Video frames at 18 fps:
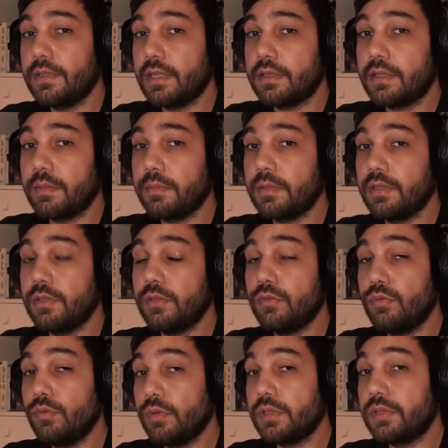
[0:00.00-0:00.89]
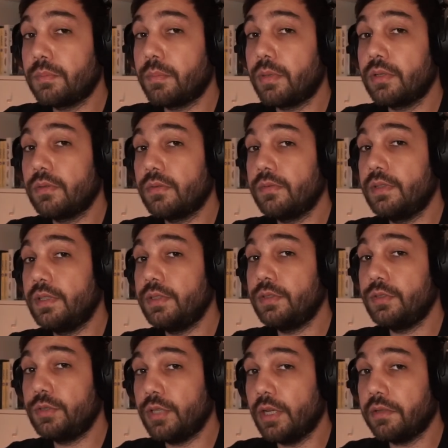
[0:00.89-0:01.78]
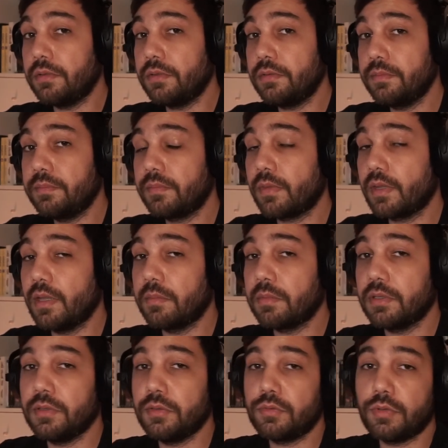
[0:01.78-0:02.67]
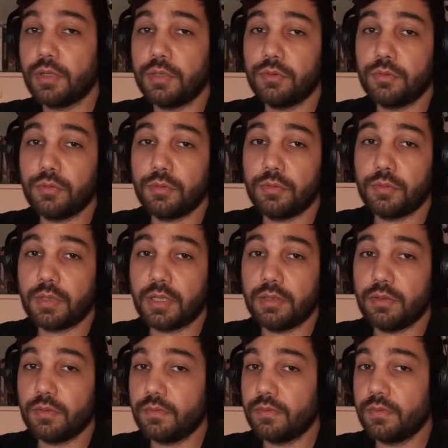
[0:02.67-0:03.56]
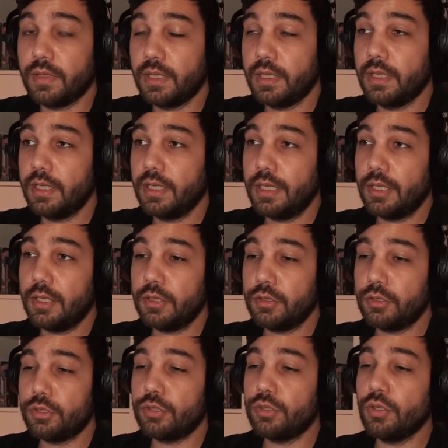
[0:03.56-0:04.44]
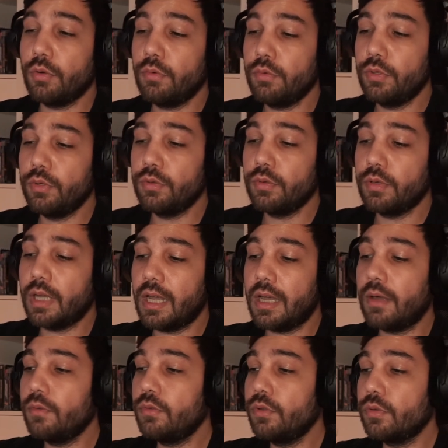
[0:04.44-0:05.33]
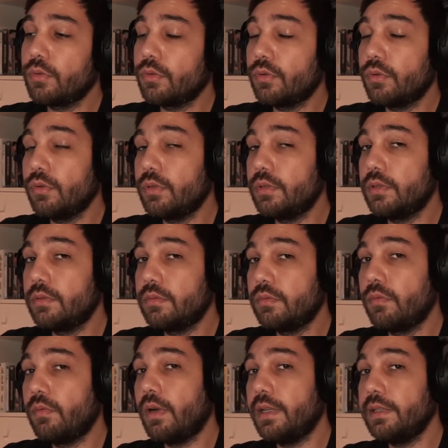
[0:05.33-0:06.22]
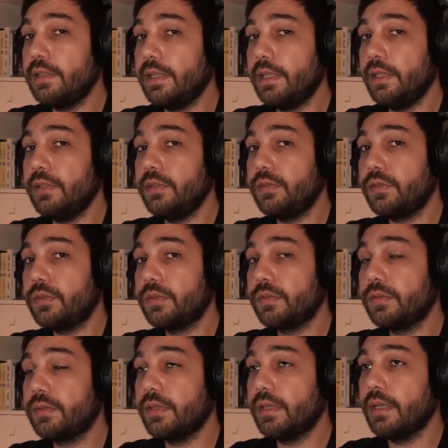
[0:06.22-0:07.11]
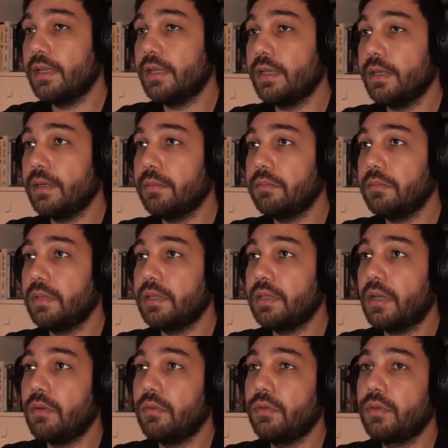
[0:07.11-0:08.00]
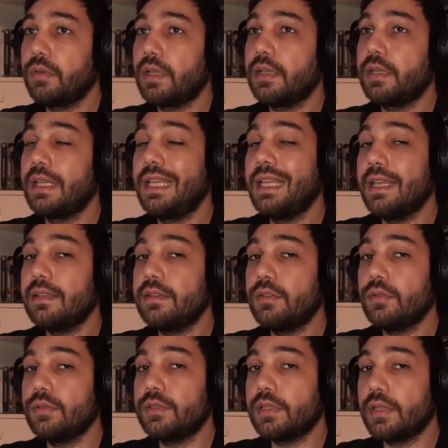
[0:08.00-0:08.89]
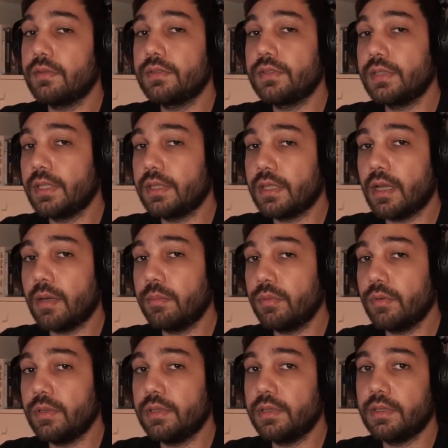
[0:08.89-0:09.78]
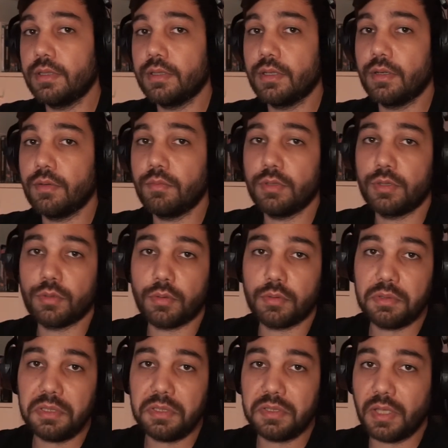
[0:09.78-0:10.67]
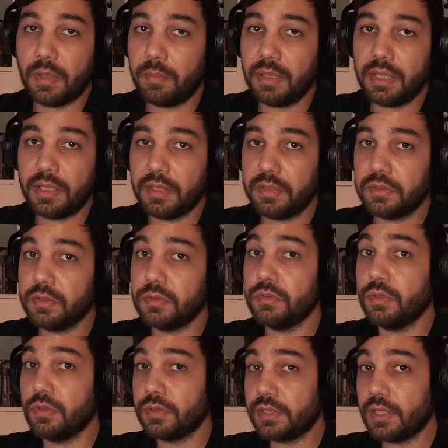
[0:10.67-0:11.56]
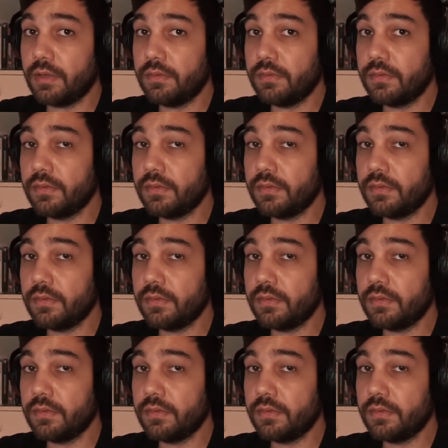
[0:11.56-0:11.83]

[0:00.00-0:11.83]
I'm going to do as part of this channel. I'm going to try to kind of show you how you could run these, and how you can get yourself set up with all these applications yourself.